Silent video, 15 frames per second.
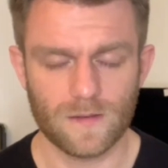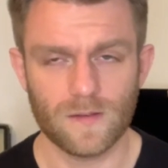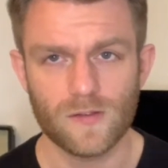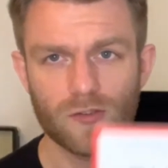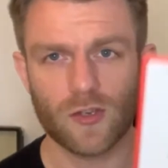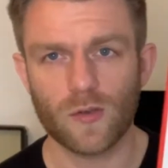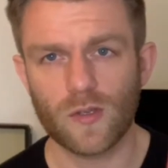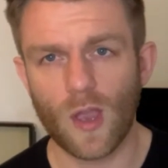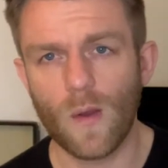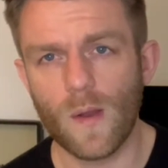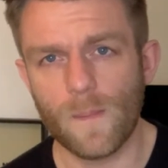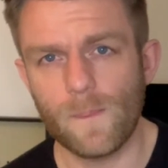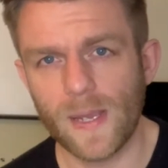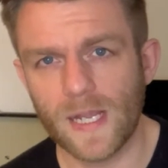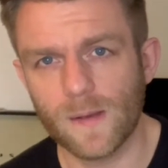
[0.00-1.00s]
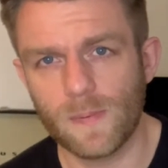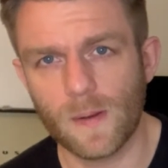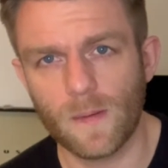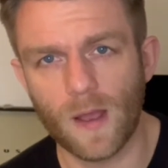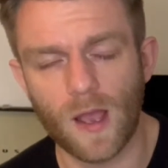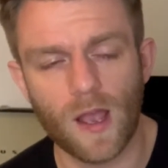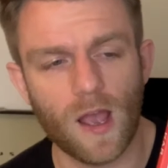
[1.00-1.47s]
So go and pick up
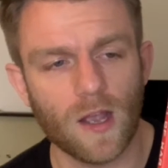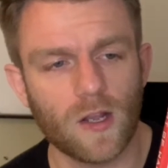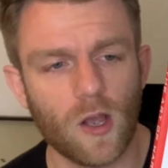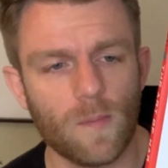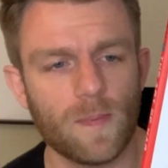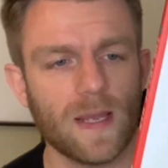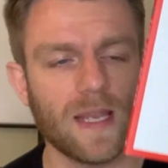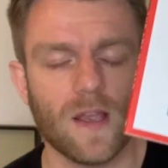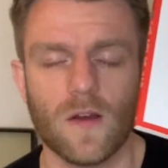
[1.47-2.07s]
a copy.